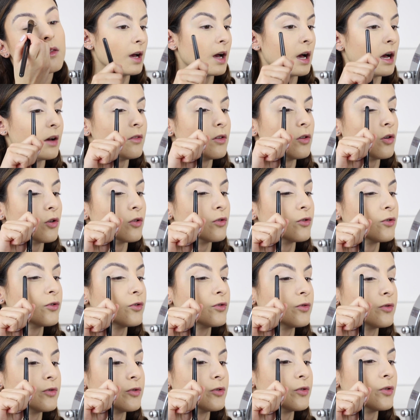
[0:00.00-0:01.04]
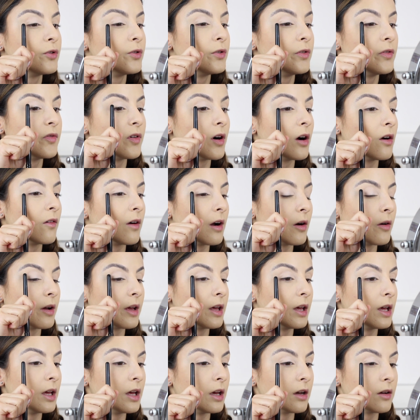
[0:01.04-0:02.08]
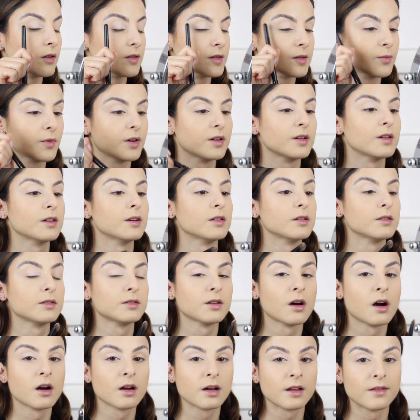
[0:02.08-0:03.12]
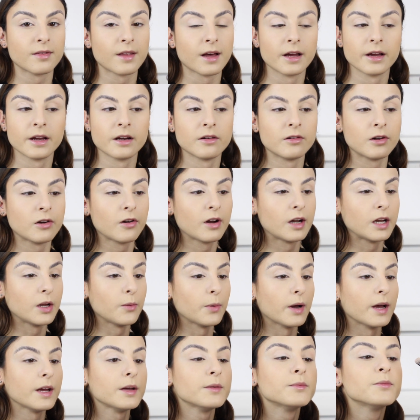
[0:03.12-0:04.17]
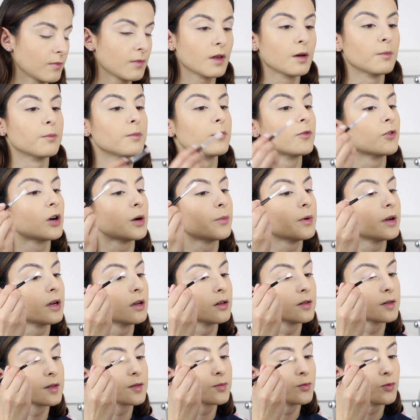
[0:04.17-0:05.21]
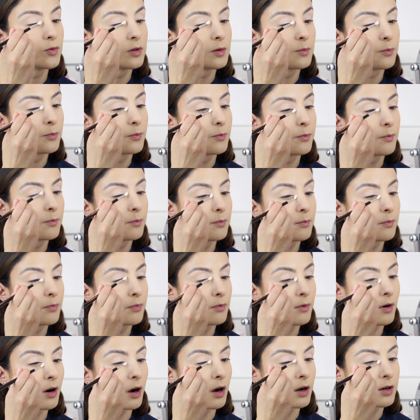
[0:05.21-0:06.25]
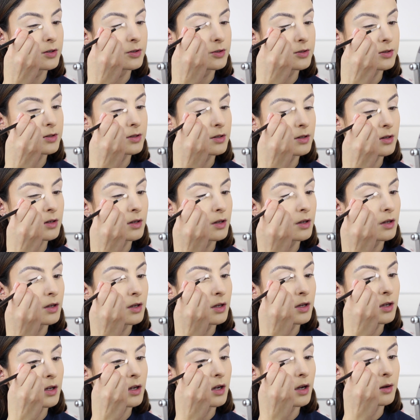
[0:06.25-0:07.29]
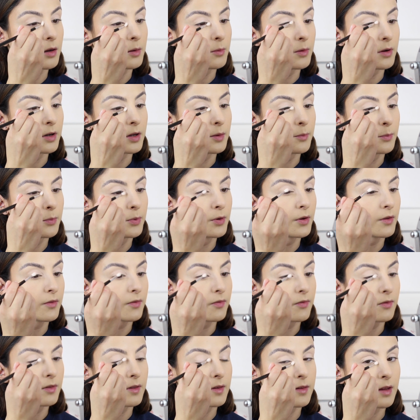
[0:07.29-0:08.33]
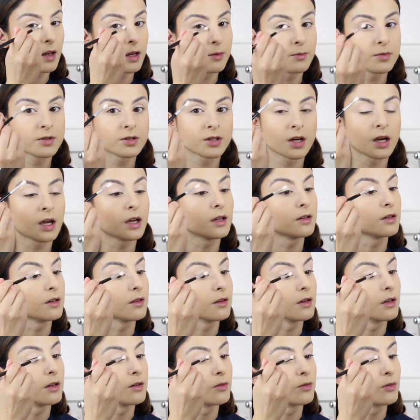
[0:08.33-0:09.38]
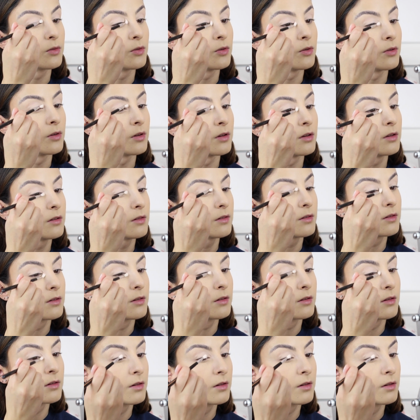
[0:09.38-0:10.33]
I haven't gone too far out here because I'm going to darken that area anyway. I'm grabbing a smaller brush and I'm going to put the same shade in the inner corners